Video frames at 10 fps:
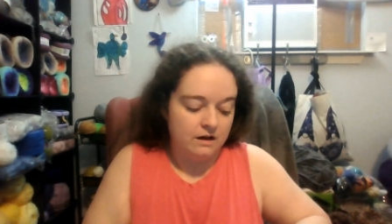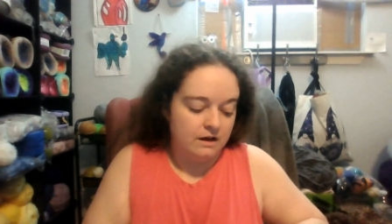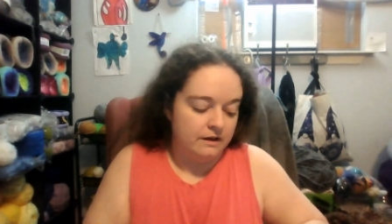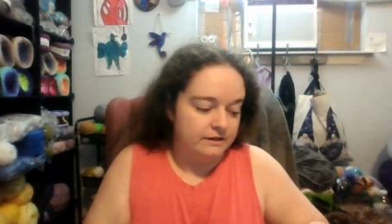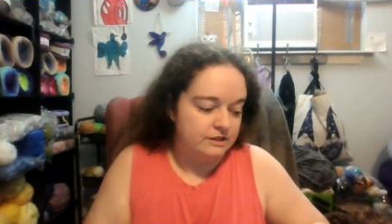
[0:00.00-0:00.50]

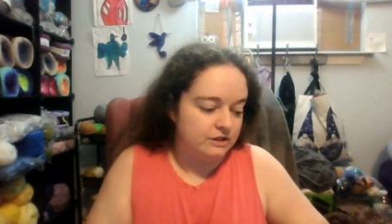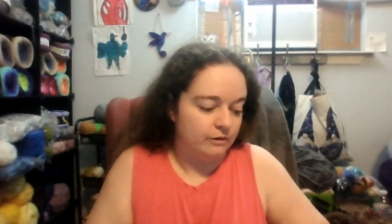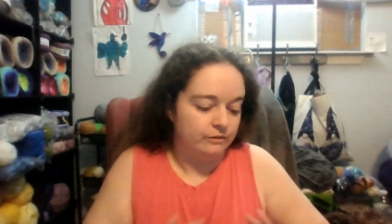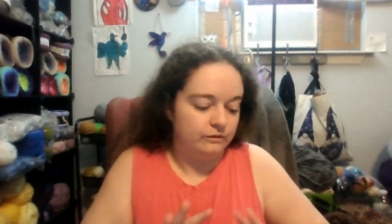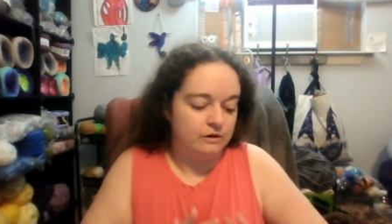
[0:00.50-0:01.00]
So
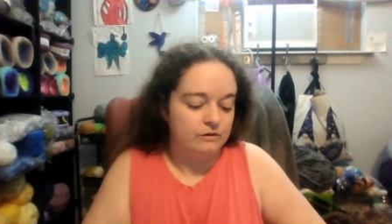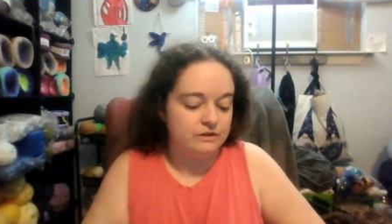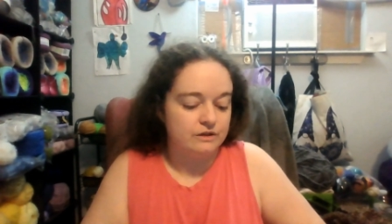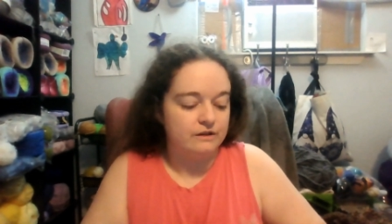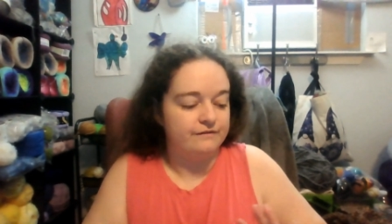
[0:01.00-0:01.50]
those are
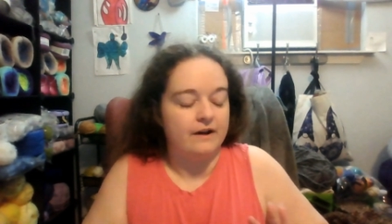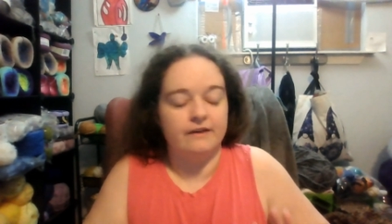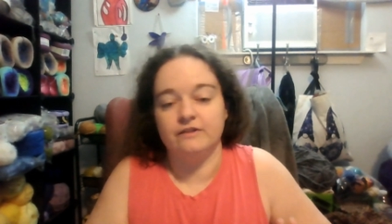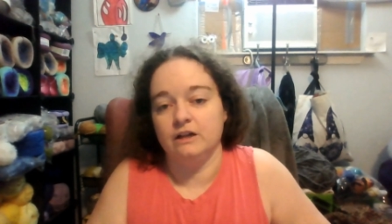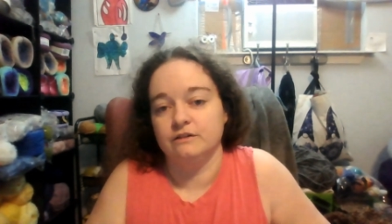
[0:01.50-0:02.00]
the 5
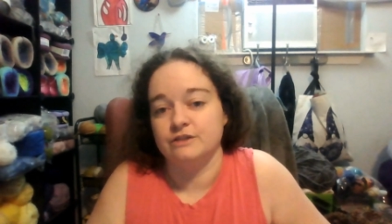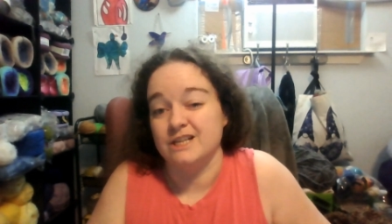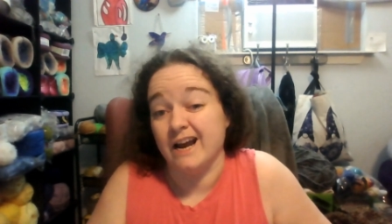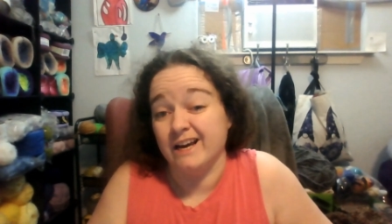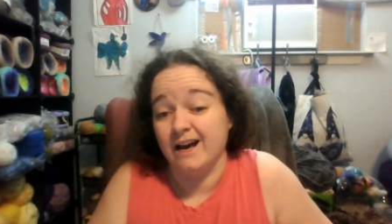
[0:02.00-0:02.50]
colors that
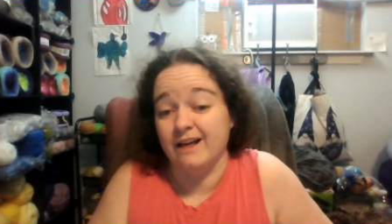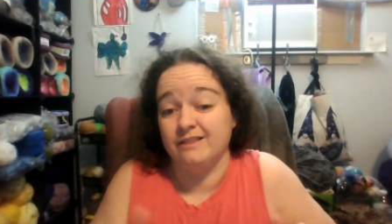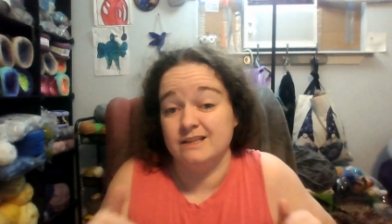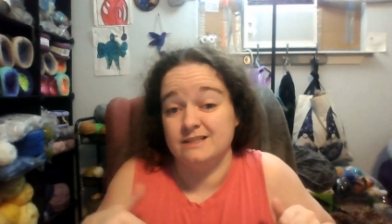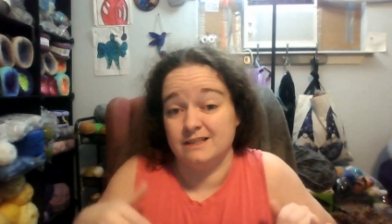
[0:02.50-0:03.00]
I got
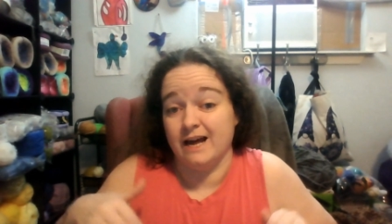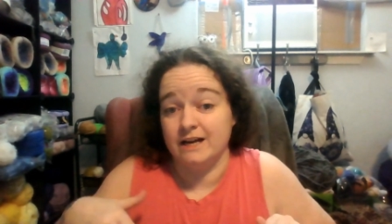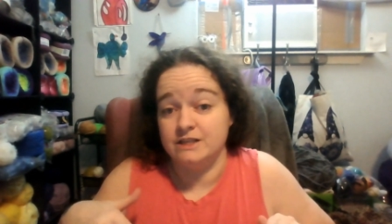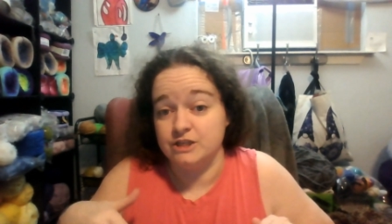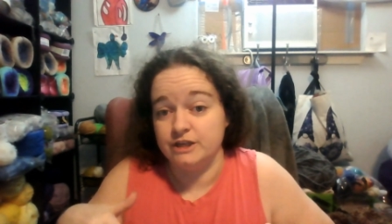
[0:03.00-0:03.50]
this
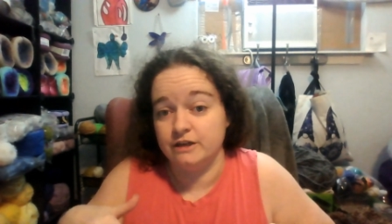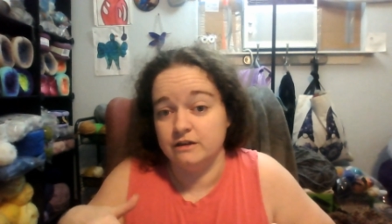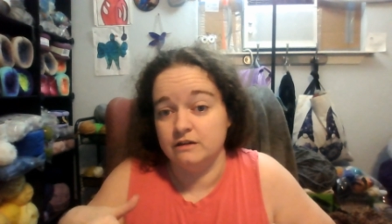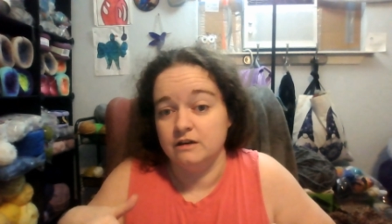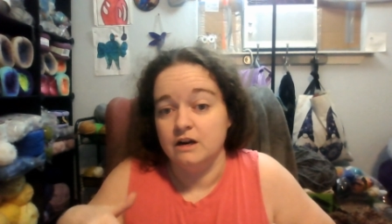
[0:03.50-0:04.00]
last year,
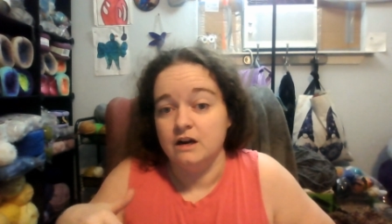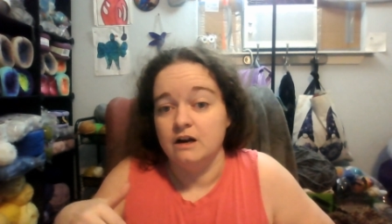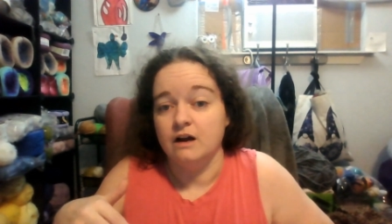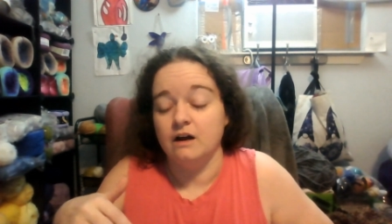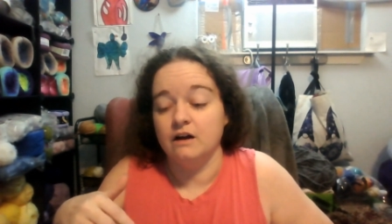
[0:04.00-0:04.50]

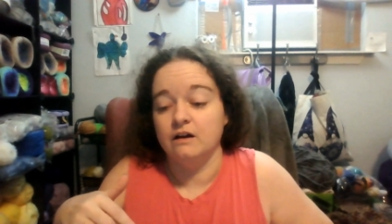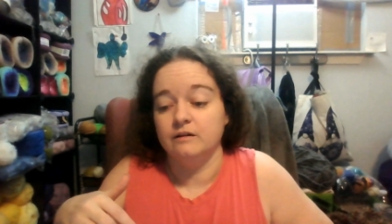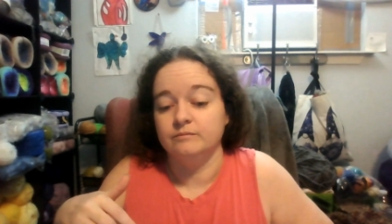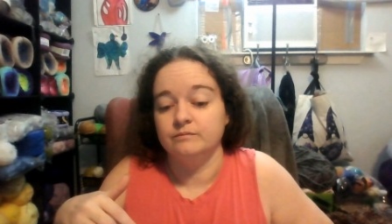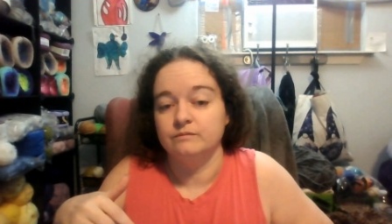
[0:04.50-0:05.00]

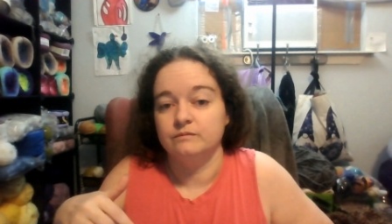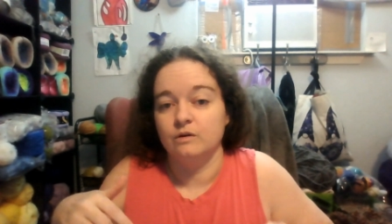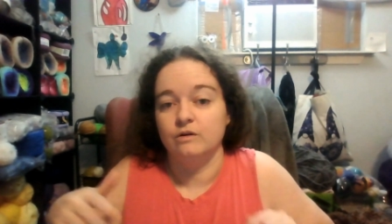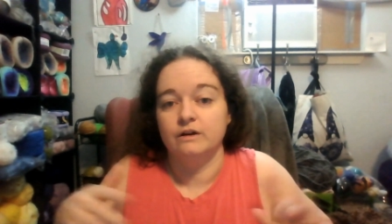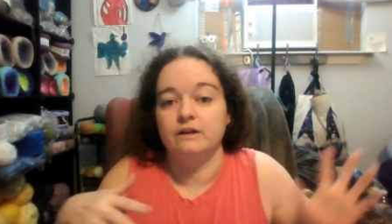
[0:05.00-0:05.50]

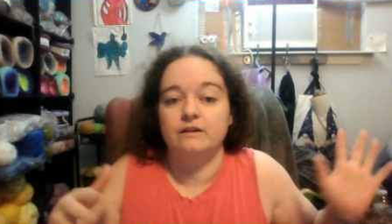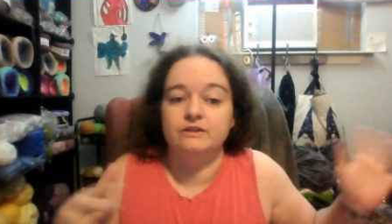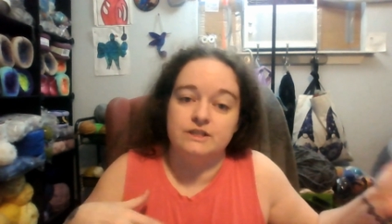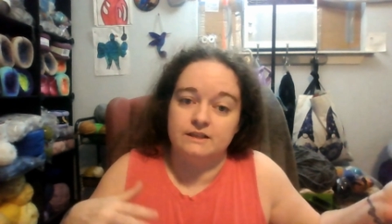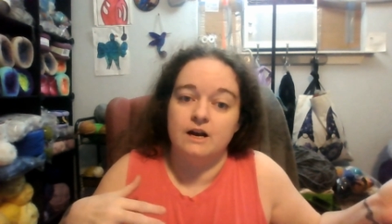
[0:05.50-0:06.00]
or
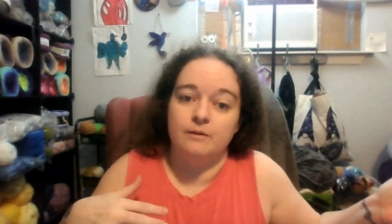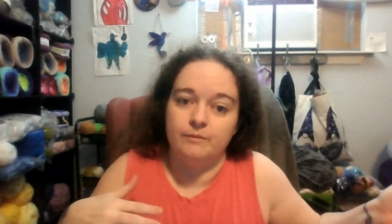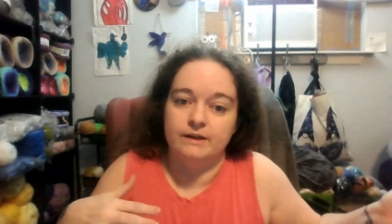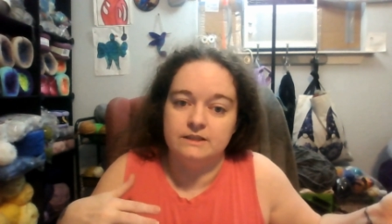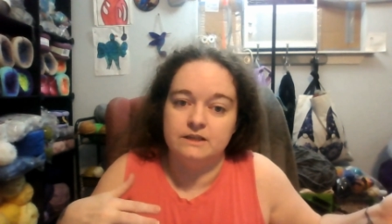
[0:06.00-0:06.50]
just a couple
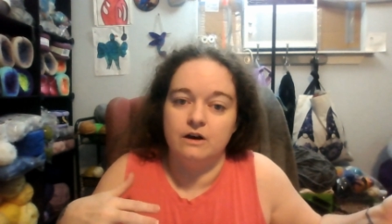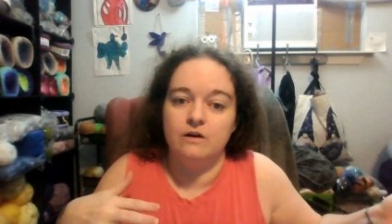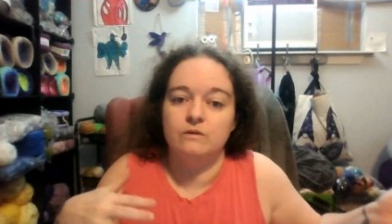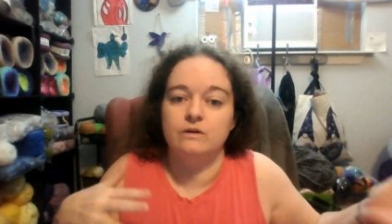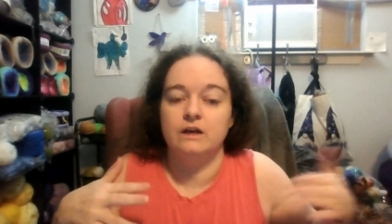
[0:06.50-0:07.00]
months
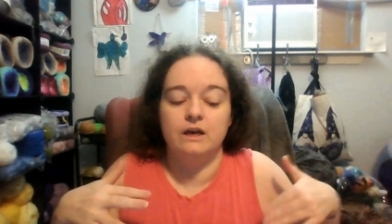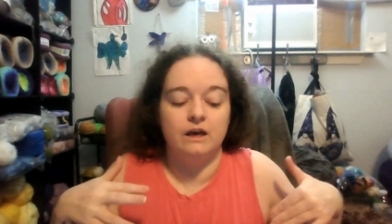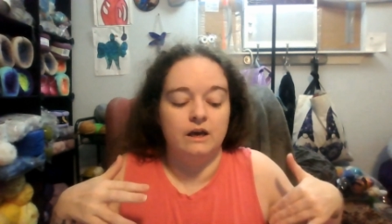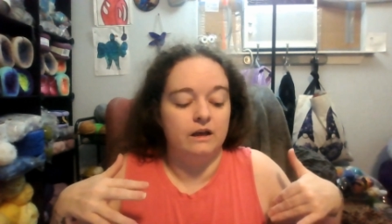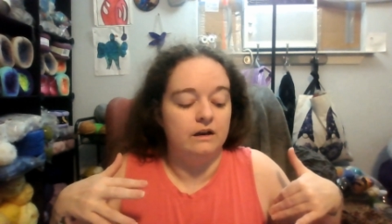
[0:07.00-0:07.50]
ago
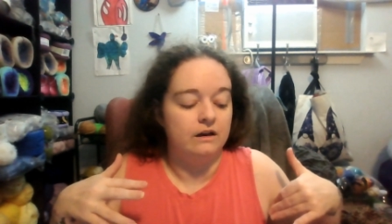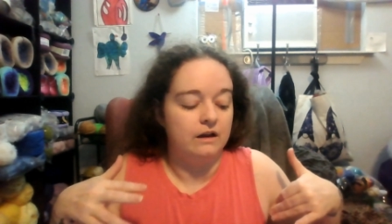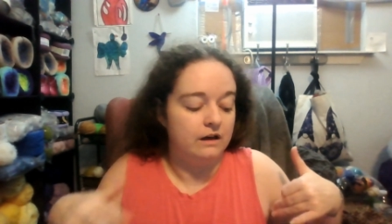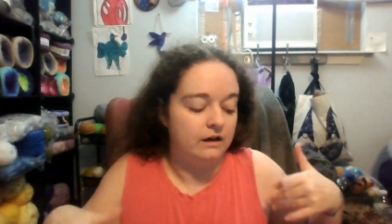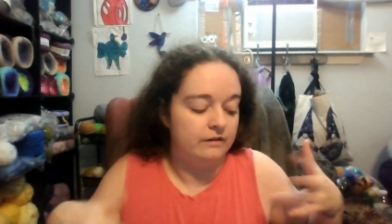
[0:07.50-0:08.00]
in
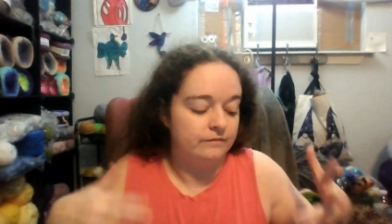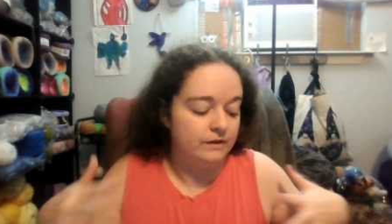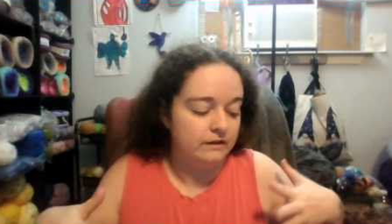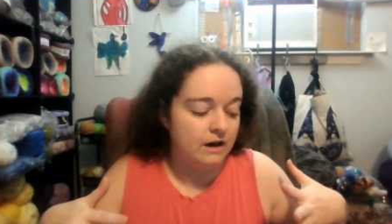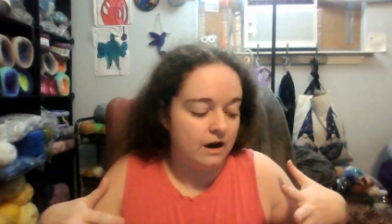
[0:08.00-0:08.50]

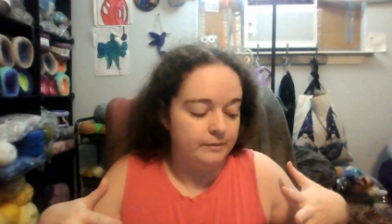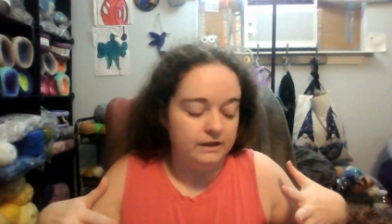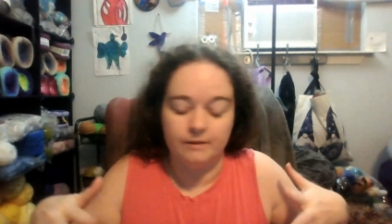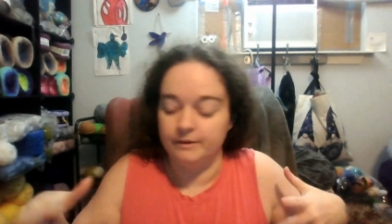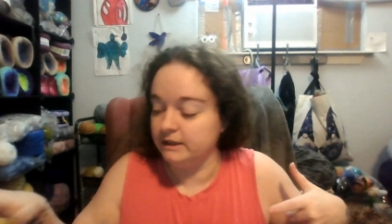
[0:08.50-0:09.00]
the Hobby
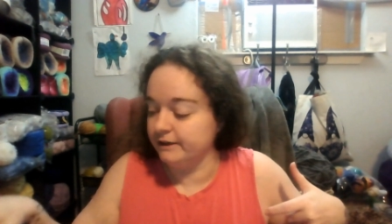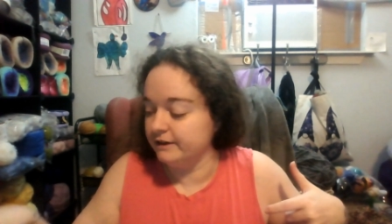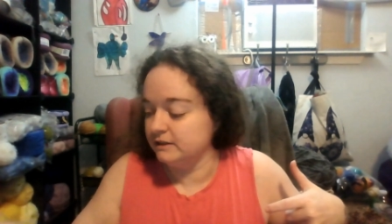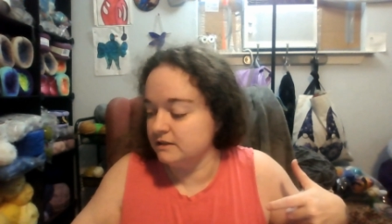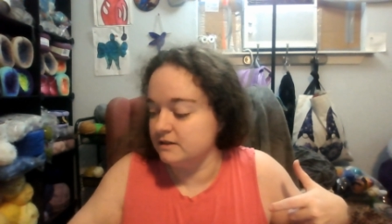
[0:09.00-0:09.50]
Lobby
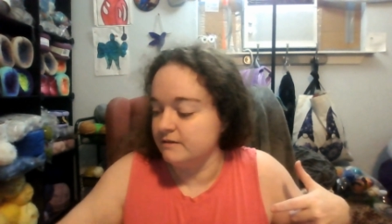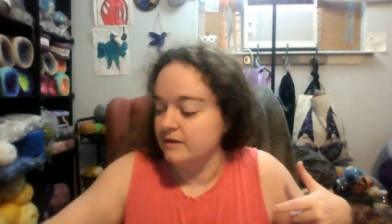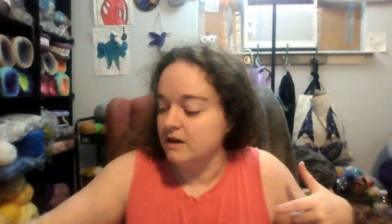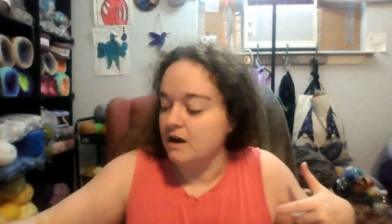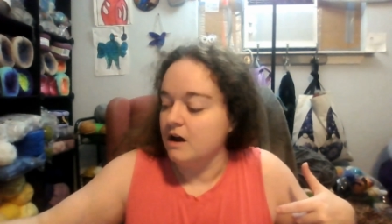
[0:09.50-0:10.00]
clearance.
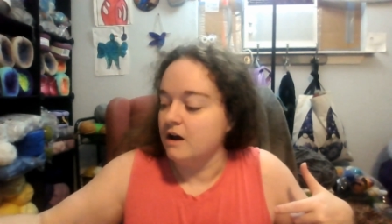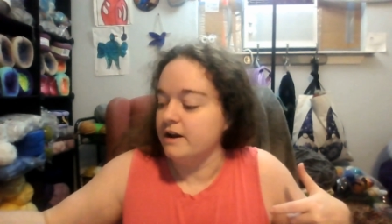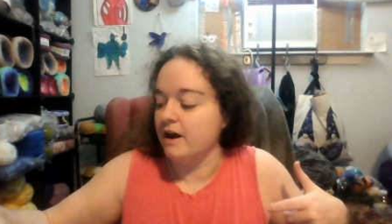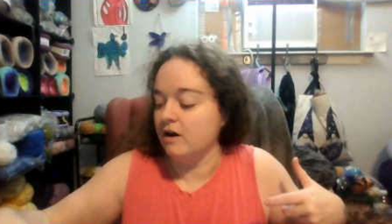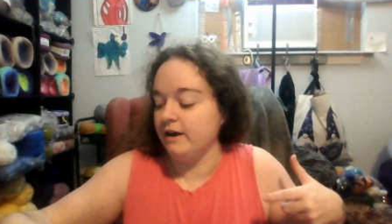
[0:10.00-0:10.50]

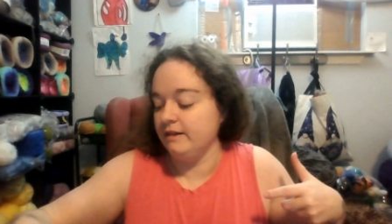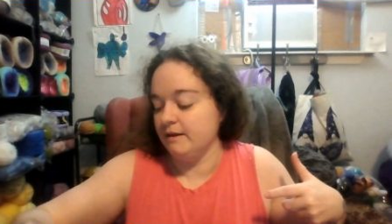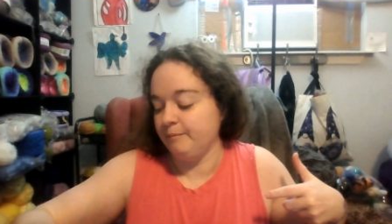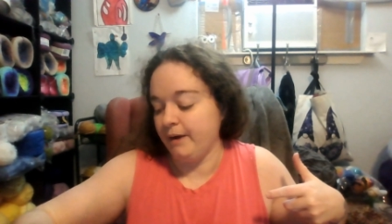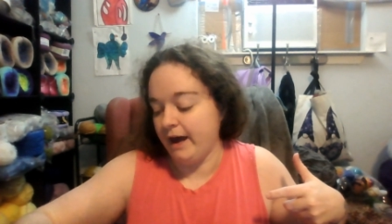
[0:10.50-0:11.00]
Now, in the
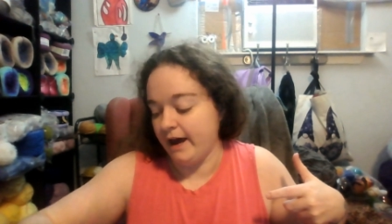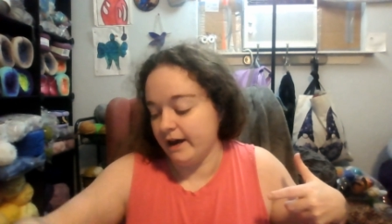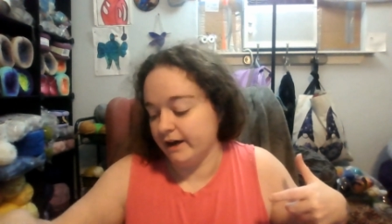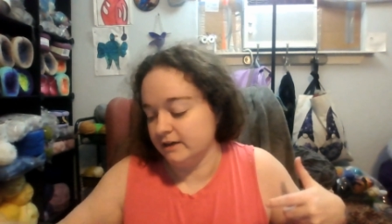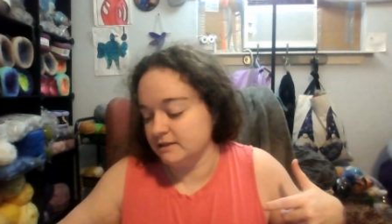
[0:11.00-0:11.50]

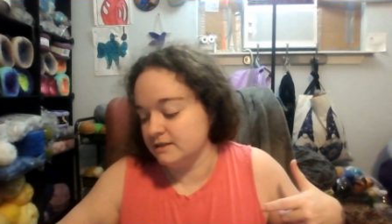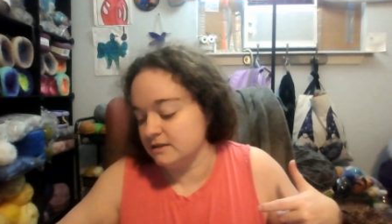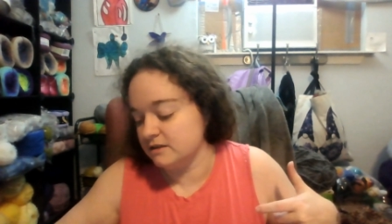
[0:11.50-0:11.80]
past...